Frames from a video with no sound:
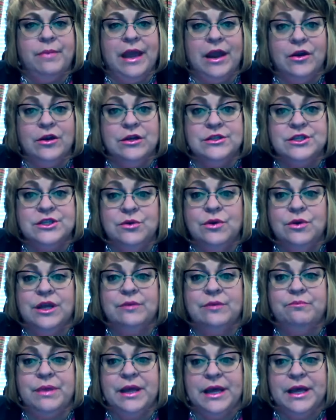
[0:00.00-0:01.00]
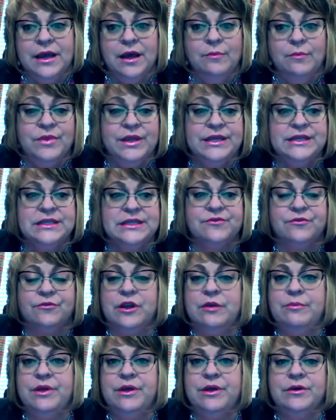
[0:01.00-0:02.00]
Parents, you can pick up these
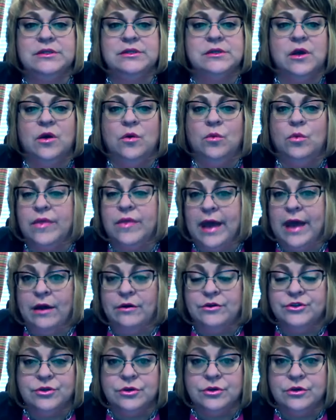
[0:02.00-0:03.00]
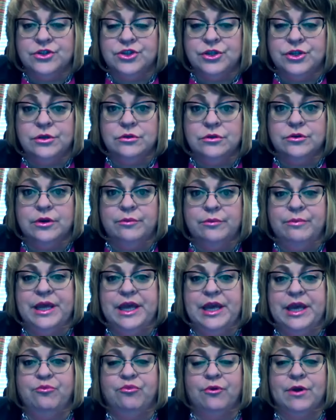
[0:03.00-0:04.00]
free meals without your children
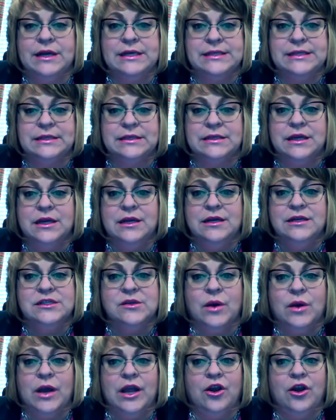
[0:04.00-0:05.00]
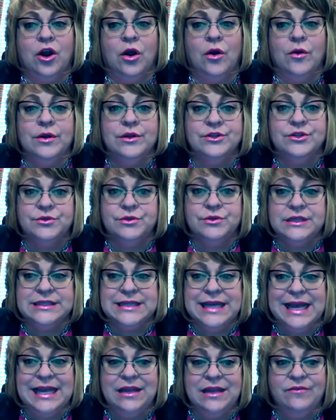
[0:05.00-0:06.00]
being present. So I encourage you to
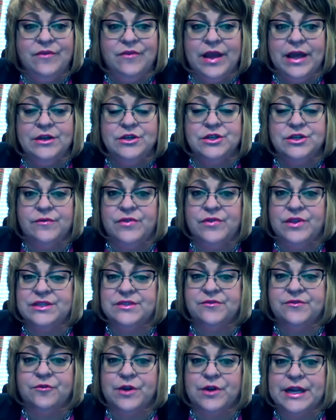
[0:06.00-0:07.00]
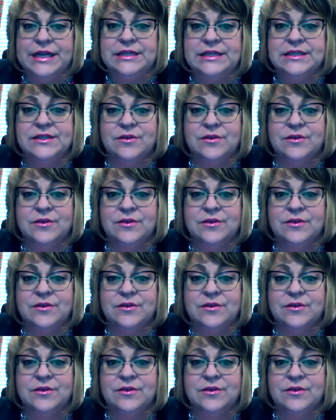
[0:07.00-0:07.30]
take advantage of this free